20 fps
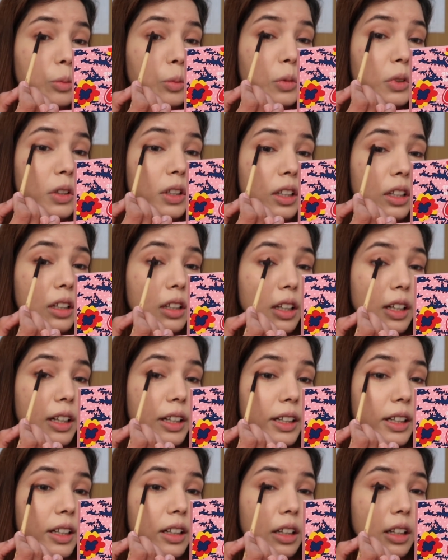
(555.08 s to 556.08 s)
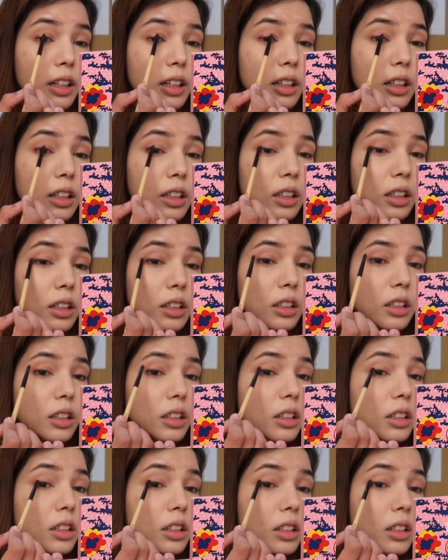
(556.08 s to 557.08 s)
putting like here,
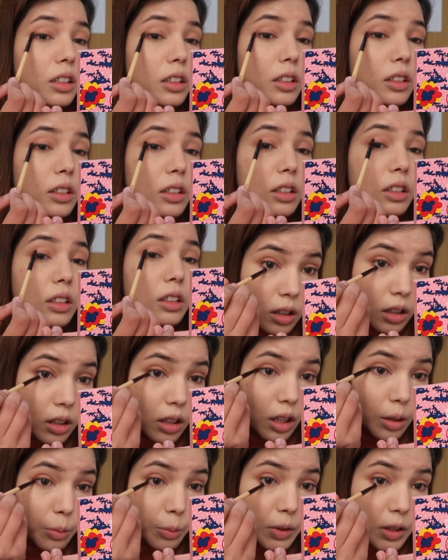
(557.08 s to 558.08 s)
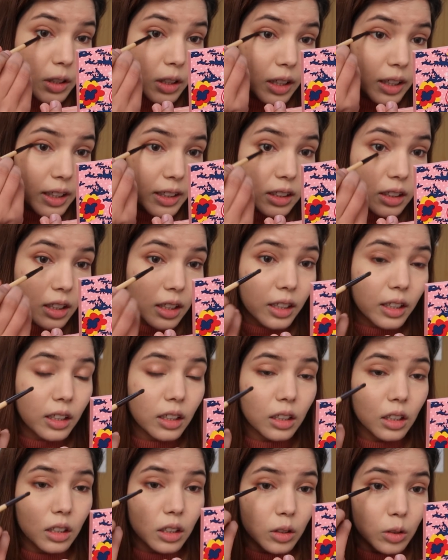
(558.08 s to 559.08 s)
upper lash
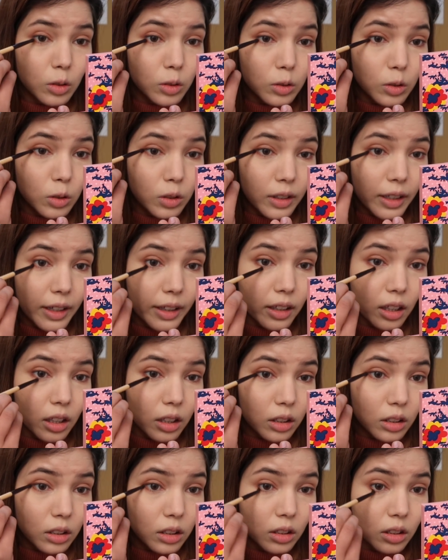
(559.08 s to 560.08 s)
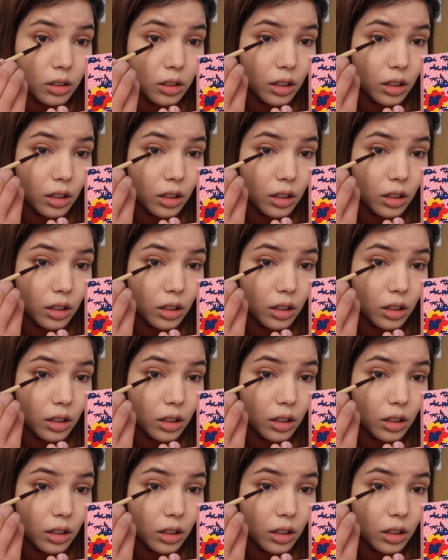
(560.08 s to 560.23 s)
line, and also dragging